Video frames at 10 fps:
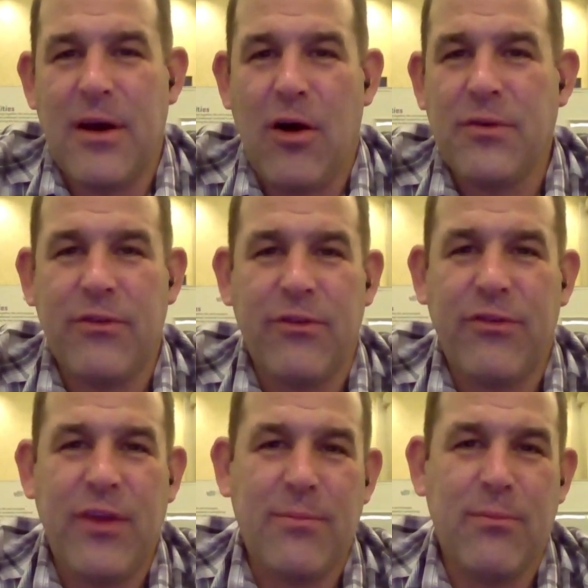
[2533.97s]
All this is
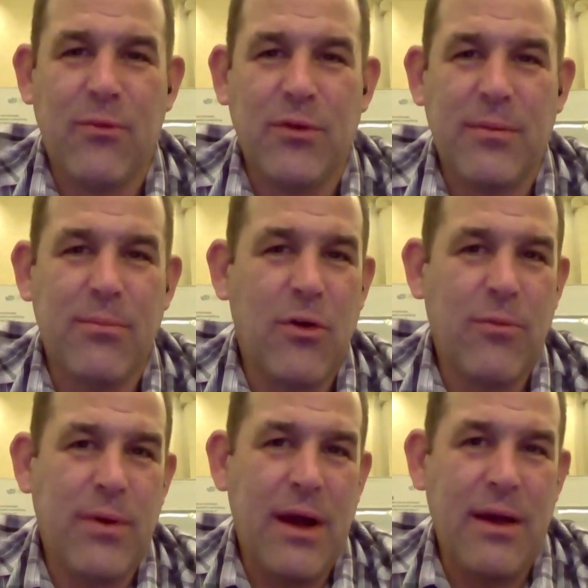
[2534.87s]
set really
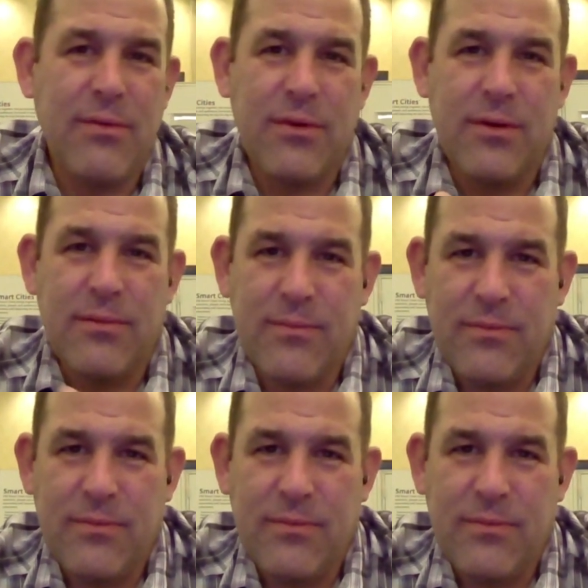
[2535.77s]
more by the